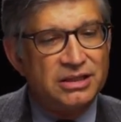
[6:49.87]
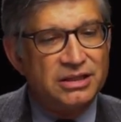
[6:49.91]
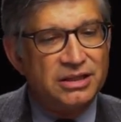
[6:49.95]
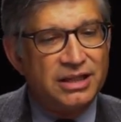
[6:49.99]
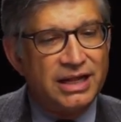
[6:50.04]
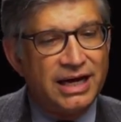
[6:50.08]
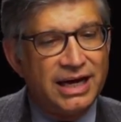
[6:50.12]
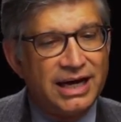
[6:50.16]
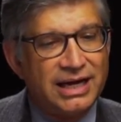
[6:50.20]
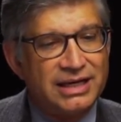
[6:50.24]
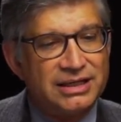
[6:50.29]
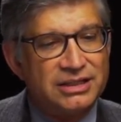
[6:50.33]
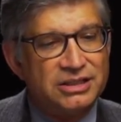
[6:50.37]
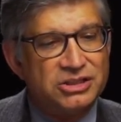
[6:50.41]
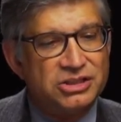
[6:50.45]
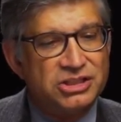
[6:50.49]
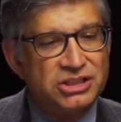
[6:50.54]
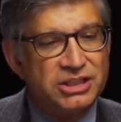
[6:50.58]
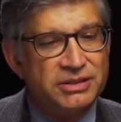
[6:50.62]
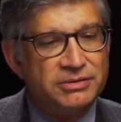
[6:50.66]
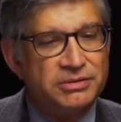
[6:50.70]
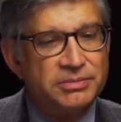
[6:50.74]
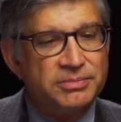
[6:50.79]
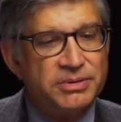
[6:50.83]
that
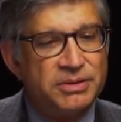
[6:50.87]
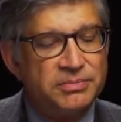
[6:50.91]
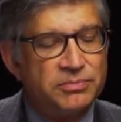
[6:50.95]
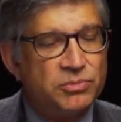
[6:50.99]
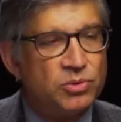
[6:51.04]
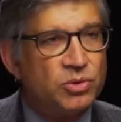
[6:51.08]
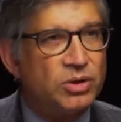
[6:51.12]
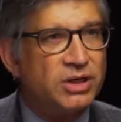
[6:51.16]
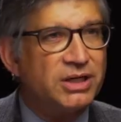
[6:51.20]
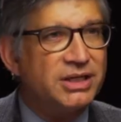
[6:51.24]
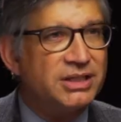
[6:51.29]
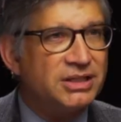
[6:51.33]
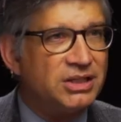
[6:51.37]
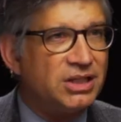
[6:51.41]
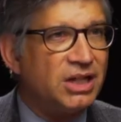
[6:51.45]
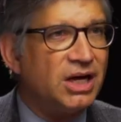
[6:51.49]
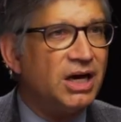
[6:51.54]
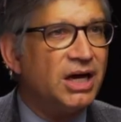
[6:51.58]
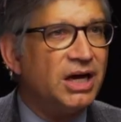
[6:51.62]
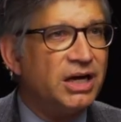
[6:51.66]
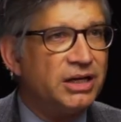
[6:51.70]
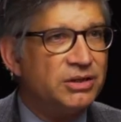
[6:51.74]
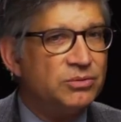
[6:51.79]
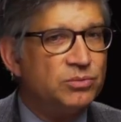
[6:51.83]
seem to be more in
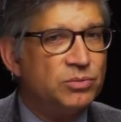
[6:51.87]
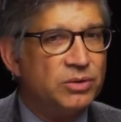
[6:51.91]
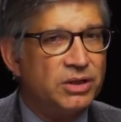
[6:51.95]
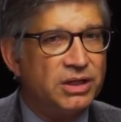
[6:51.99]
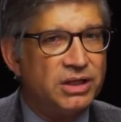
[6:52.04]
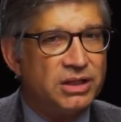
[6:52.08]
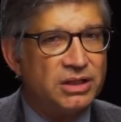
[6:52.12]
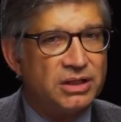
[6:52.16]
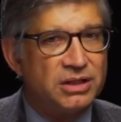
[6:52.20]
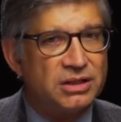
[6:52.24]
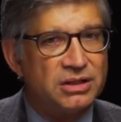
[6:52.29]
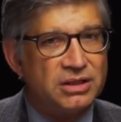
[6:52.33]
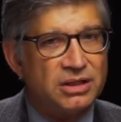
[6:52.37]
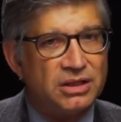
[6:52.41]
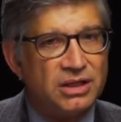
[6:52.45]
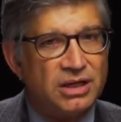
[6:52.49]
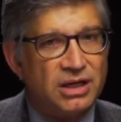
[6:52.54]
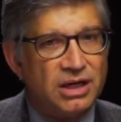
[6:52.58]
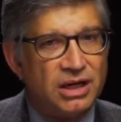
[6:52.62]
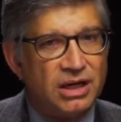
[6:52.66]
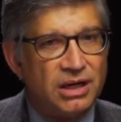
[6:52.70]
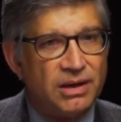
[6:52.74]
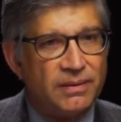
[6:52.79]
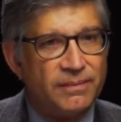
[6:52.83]
line with
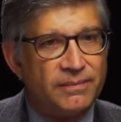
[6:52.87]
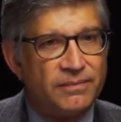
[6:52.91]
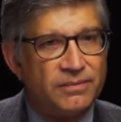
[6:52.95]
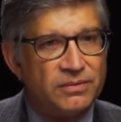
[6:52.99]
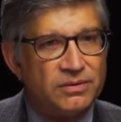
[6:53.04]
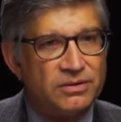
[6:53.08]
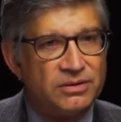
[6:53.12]
um,